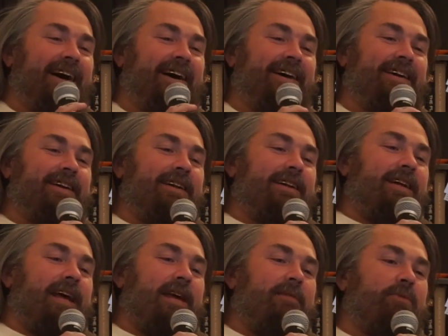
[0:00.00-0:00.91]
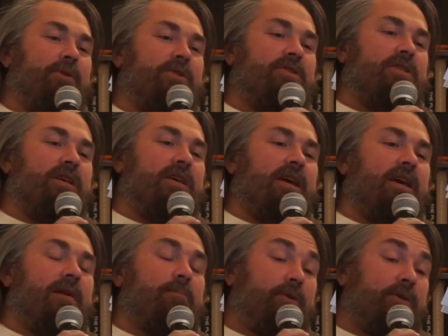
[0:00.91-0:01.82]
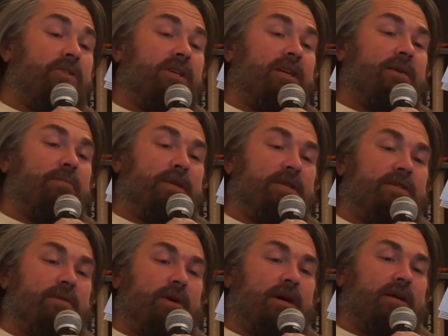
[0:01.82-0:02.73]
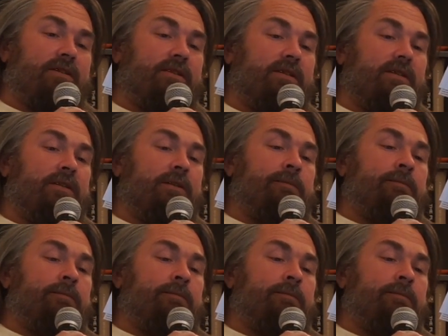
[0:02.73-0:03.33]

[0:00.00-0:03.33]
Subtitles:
and puts it in a pizza box.